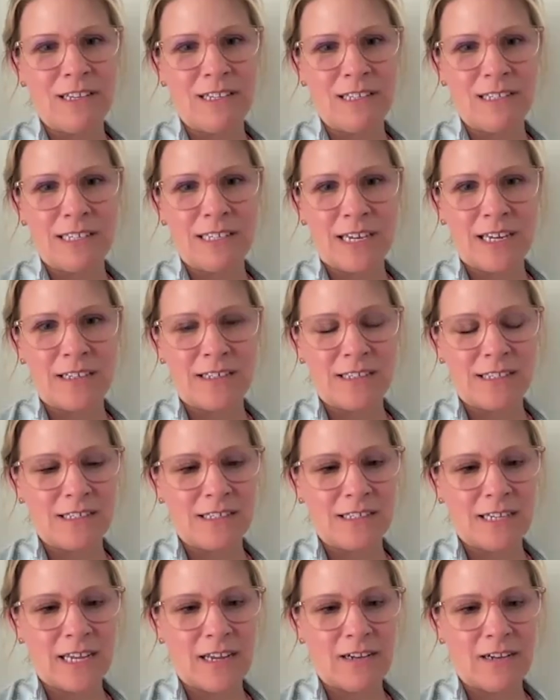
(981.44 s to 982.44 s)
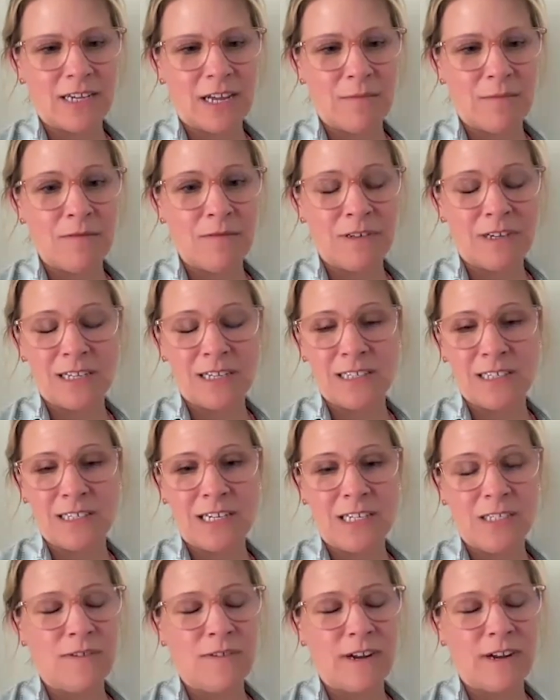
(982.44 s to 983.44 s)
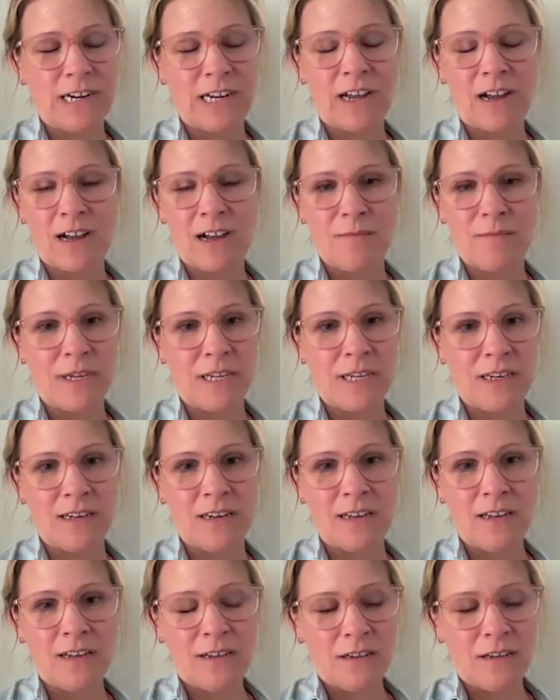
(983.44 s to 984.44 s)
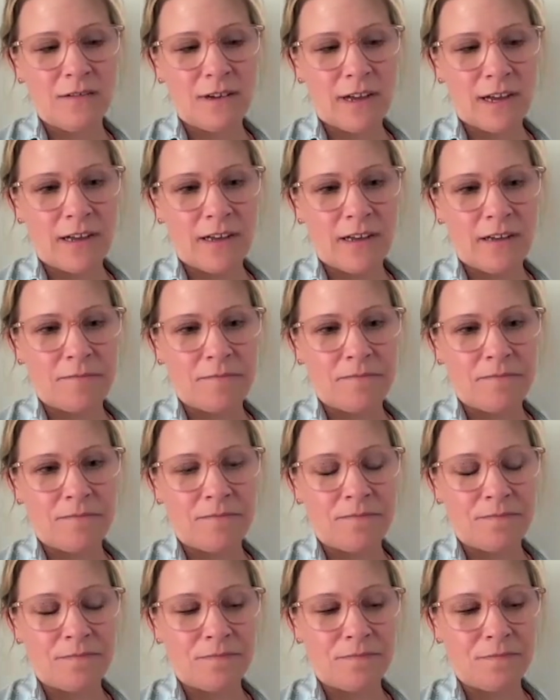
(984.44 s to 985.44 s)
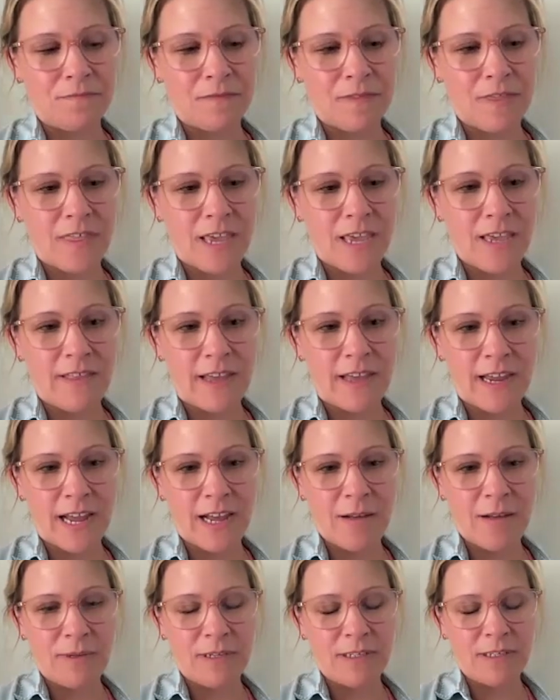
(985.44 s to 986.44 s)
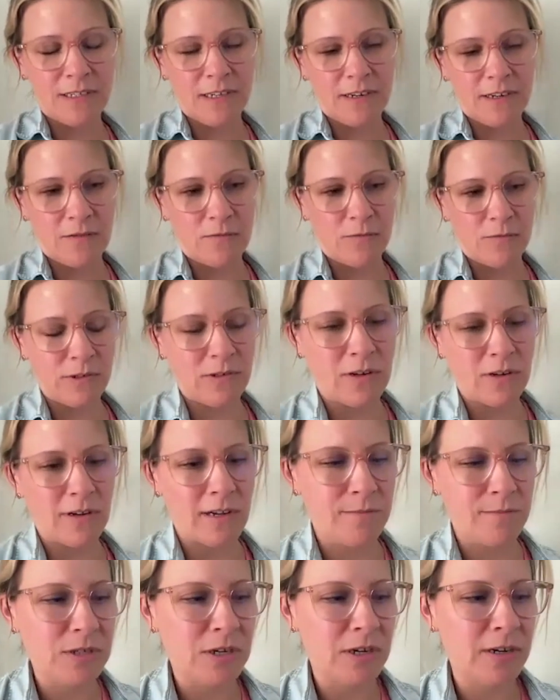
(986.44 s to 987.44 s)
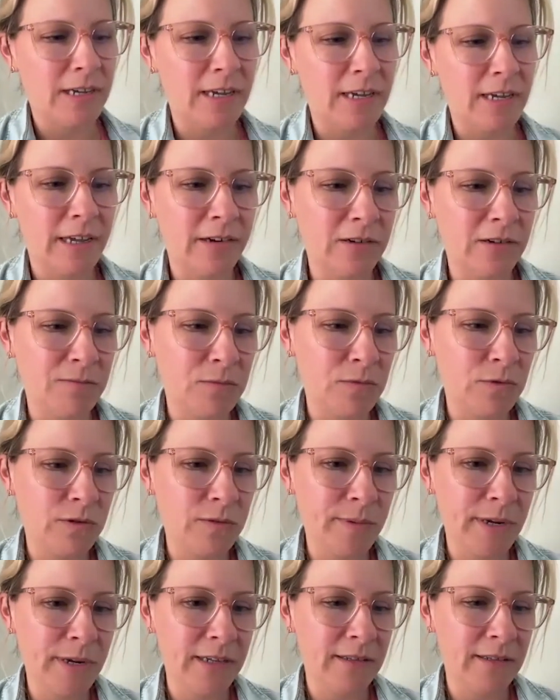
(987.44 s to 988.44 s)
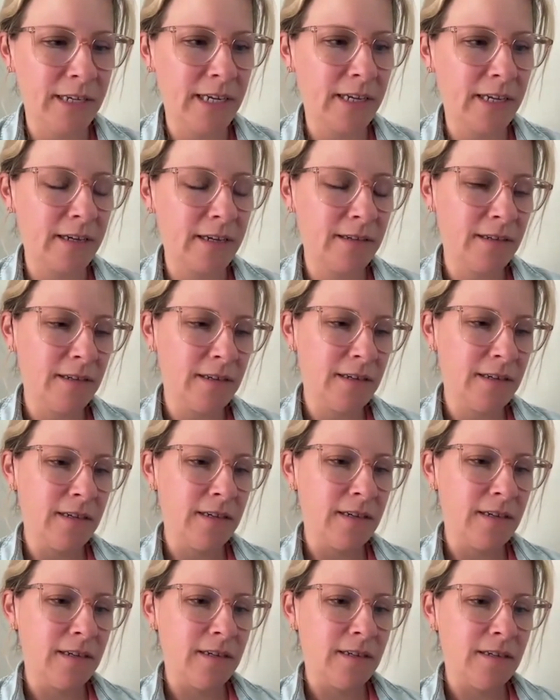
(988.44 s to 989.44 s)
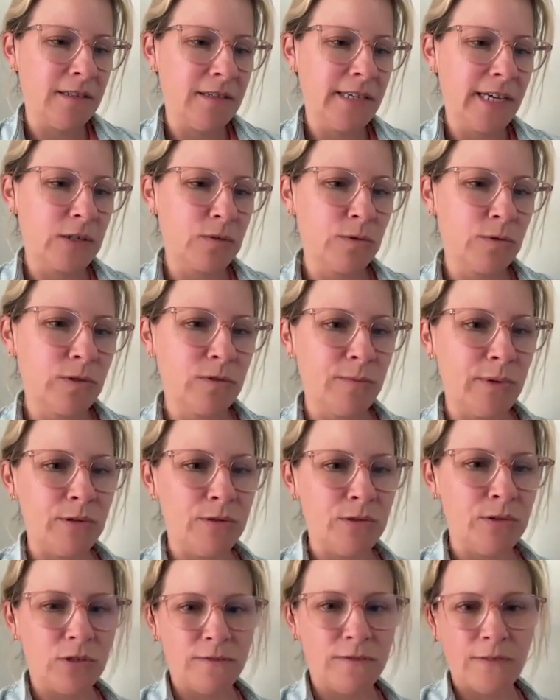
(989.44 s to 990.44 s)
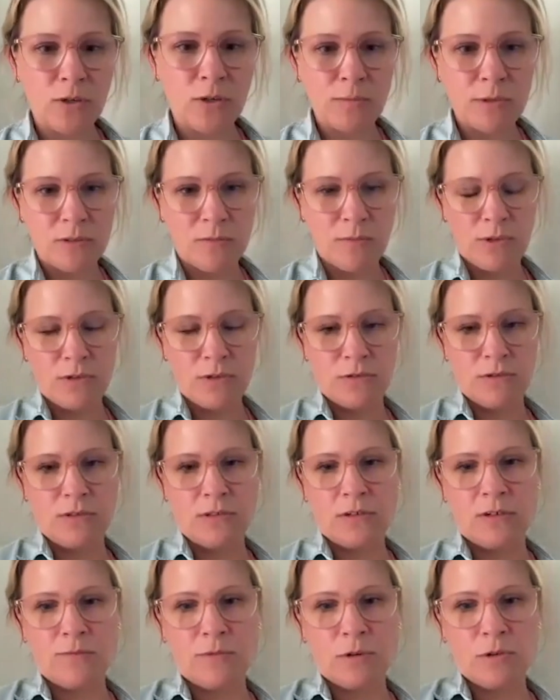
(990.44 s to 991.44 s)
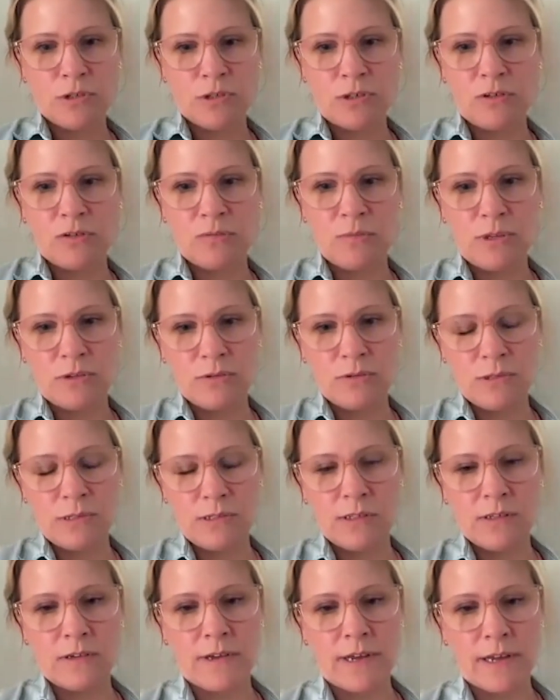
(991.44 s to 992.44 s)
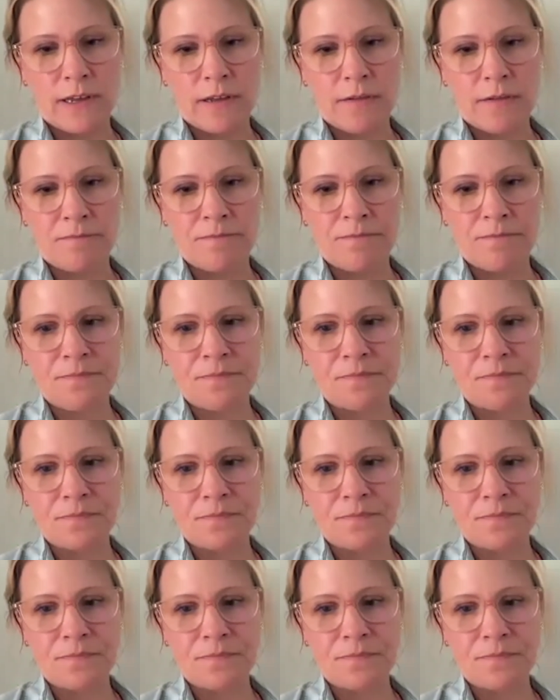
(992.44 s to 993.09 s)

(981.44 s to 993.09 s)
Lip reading: these things and stay on top of it because it is very common um thing that happens. I'm talking here more about like sexual abuse or verbal abuse or emotional abuse. And